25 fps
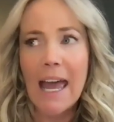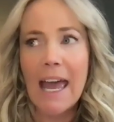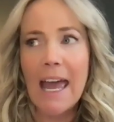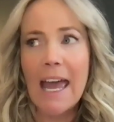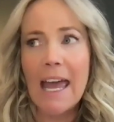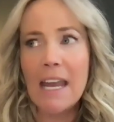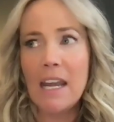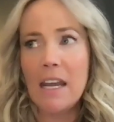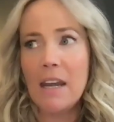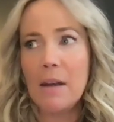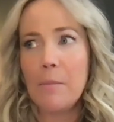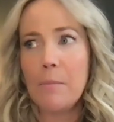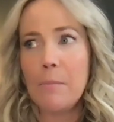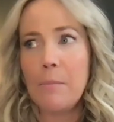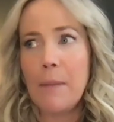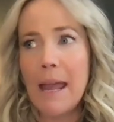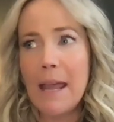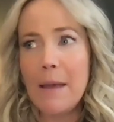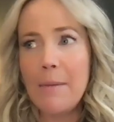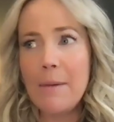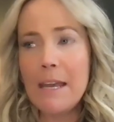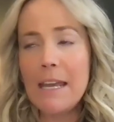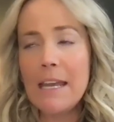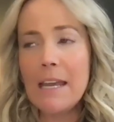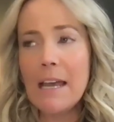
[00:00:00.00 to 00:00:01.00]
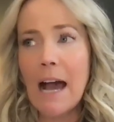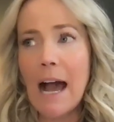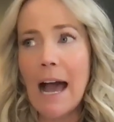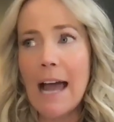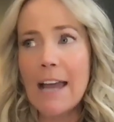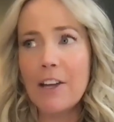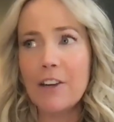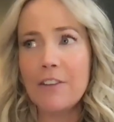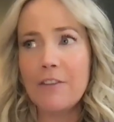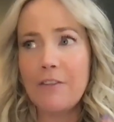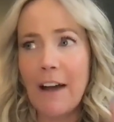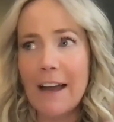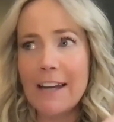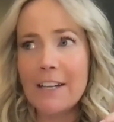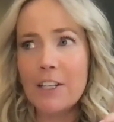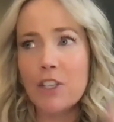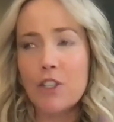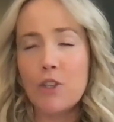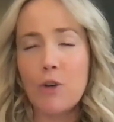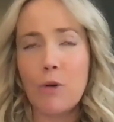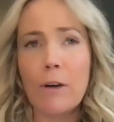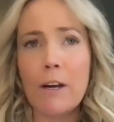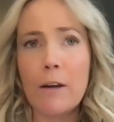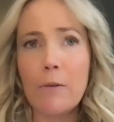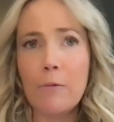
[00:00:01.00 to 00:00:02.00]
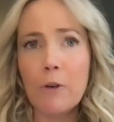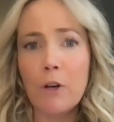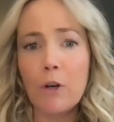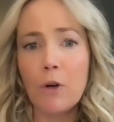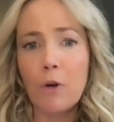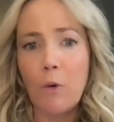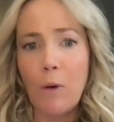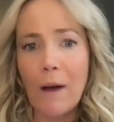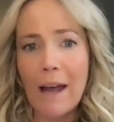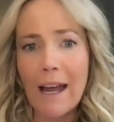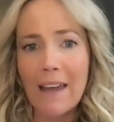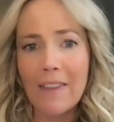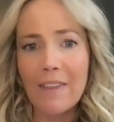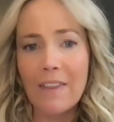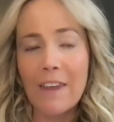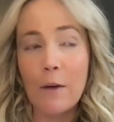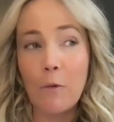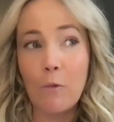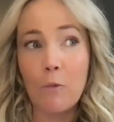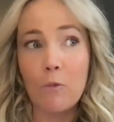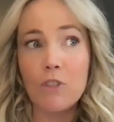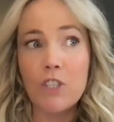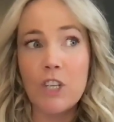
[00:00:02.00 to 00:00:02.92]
And maybe I could find a story real quick that